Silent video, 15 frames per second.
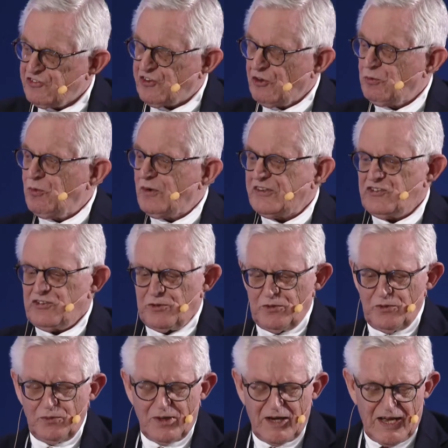So what
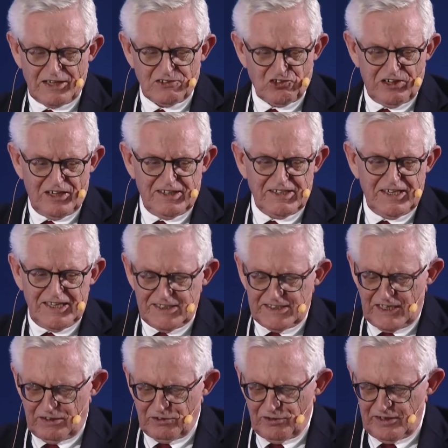you actually need
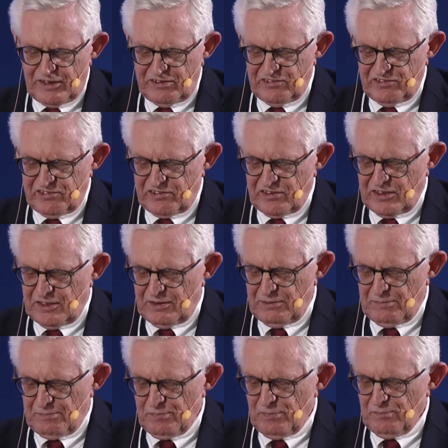now is
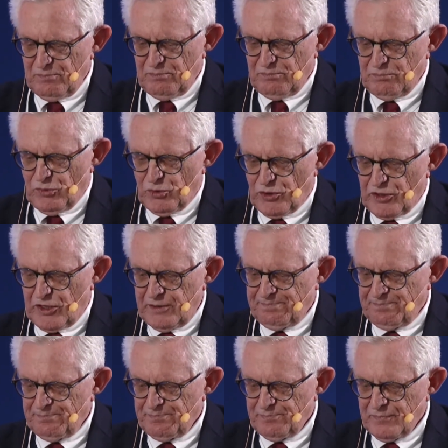more
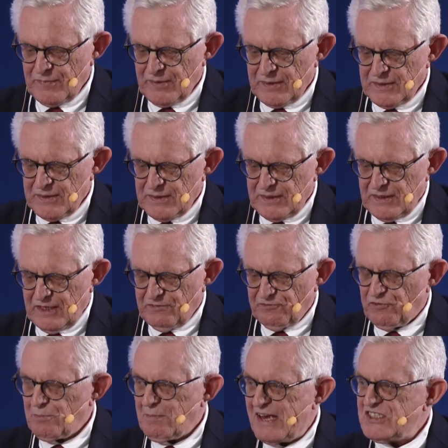
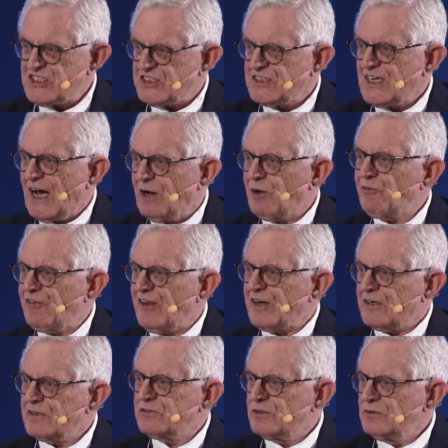information out
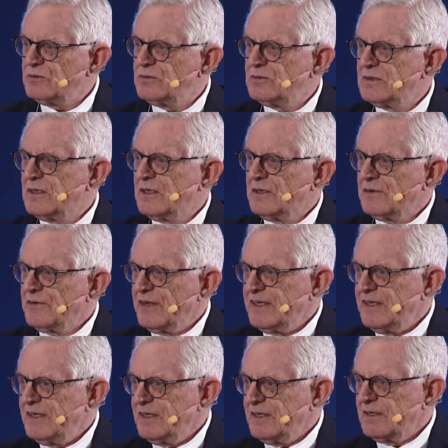there to
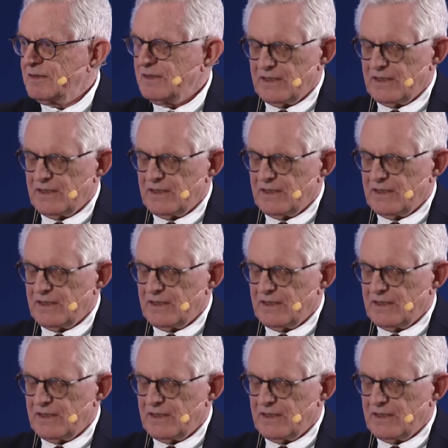the